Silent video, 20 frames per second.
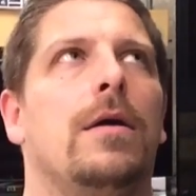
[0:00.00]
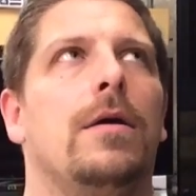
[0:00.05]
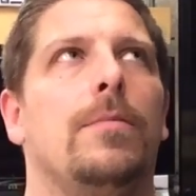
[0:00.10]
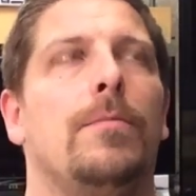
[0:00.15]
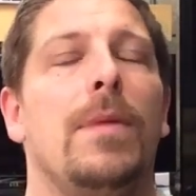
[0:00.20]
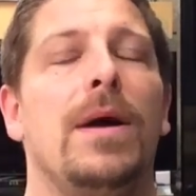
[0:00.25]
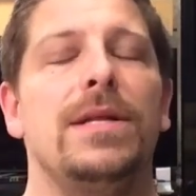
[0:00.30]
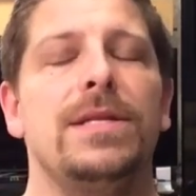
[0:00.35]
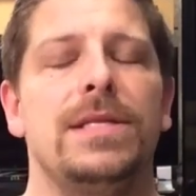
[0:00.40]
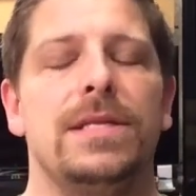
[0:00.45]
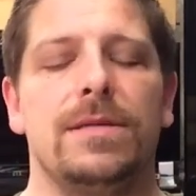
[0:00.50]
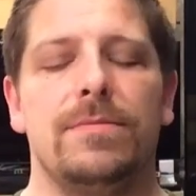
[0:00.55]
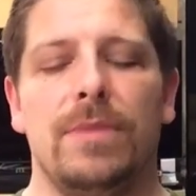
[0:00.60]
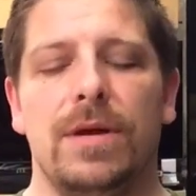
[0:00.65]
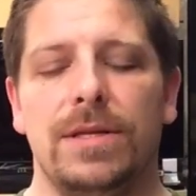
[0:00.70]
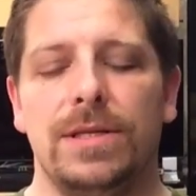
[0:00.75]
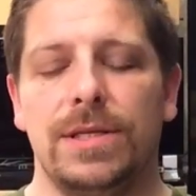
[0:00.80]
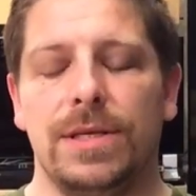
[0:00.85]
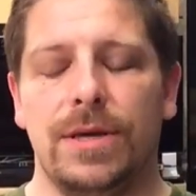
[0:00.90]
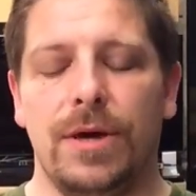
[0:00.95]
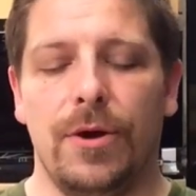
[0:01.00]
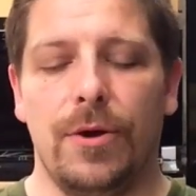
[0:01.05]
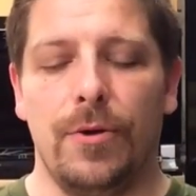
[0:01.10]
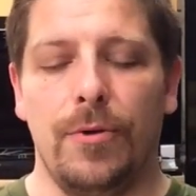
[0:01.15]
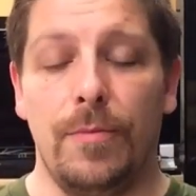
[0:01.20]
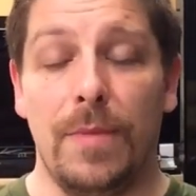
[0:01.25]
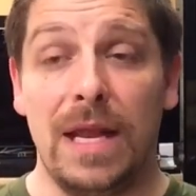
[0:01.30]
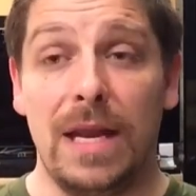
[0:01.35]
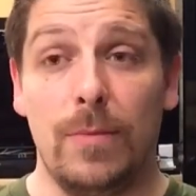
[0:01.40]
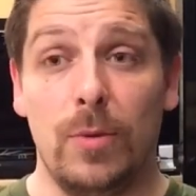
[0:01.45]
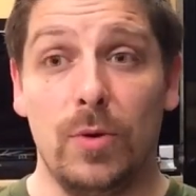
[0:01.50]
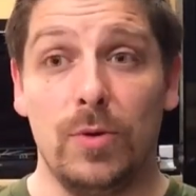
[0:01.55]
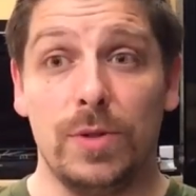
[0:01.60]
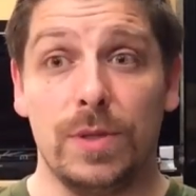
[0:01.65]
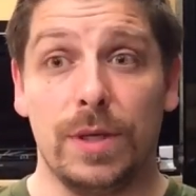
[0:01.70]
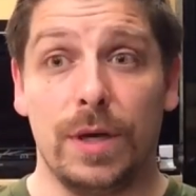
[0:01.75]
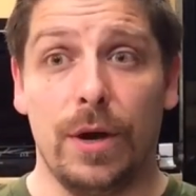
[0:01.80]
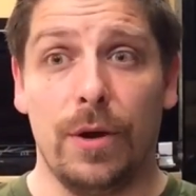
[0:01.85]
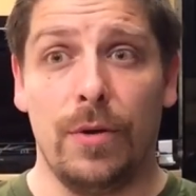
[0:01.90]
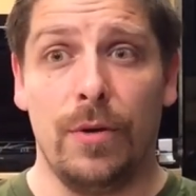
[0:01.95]
Months and months ago, many moons
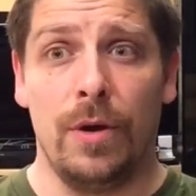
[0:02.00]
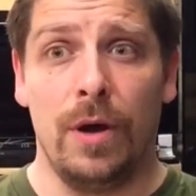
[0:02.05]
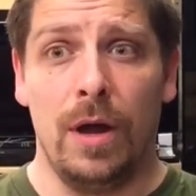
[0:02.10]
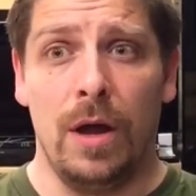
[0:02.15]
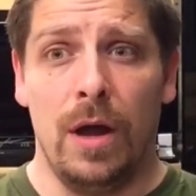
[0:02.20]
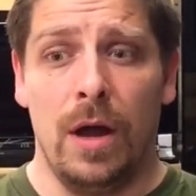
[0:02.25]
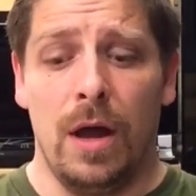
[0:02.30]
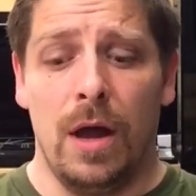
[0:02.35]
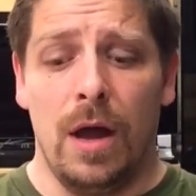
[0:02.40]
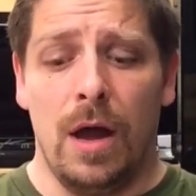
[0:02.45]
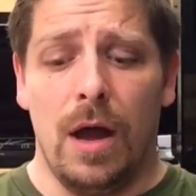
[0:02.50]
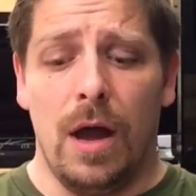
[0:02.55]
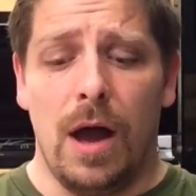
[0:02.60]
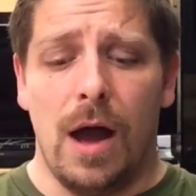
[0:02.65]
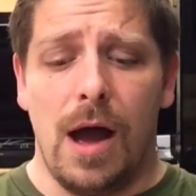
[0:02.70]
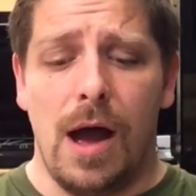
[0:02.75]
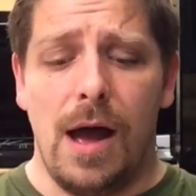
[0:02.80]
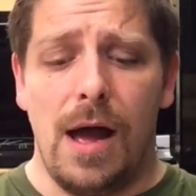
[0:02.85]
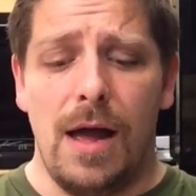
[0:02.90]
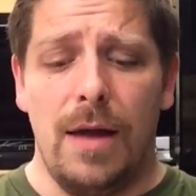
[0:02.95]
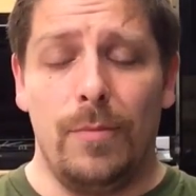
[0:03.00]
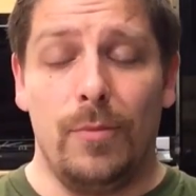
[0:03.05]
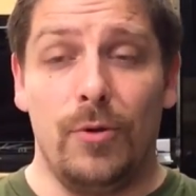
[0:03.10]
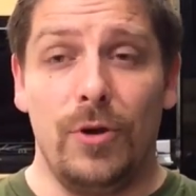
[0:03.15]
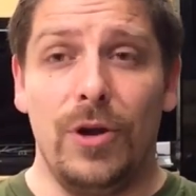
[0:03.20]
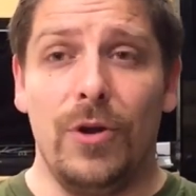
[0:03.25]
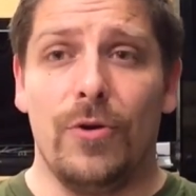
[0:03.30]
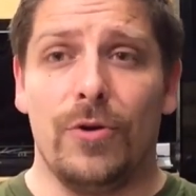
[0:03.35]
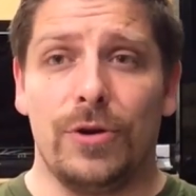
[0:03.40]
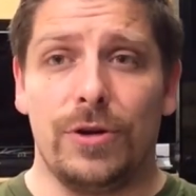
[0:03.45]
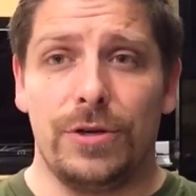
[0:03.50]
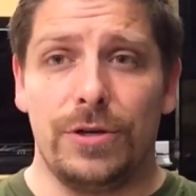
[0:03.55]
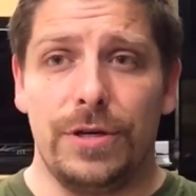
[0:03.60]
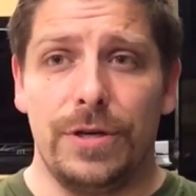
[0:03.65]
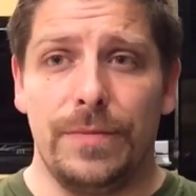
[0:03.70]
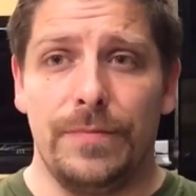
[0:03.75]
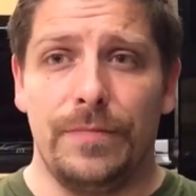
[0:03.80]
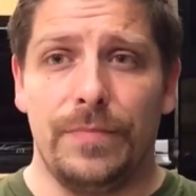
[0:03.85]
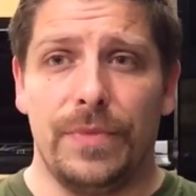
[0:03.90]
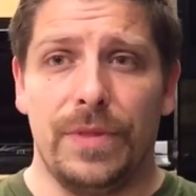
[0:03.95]
ago, I pre-ordered
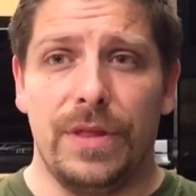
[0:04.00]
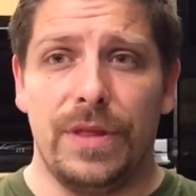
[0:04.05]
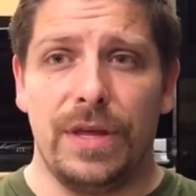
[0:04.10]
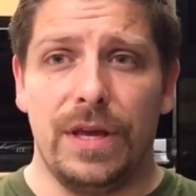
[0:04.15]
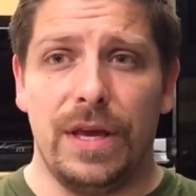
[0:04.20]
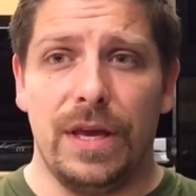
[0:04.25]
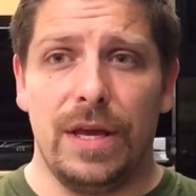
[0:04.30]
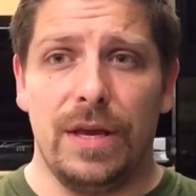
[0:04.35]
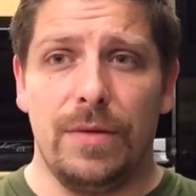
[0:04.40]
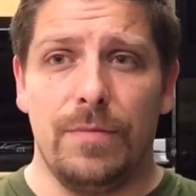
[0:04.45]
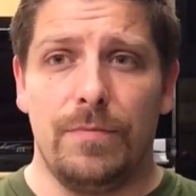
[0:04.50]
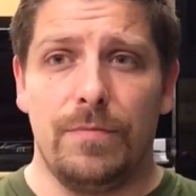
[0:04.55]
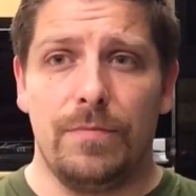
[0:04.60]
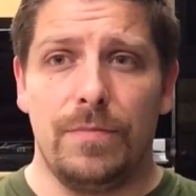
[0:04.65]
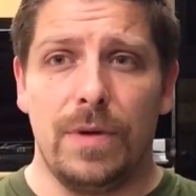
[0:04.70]
the...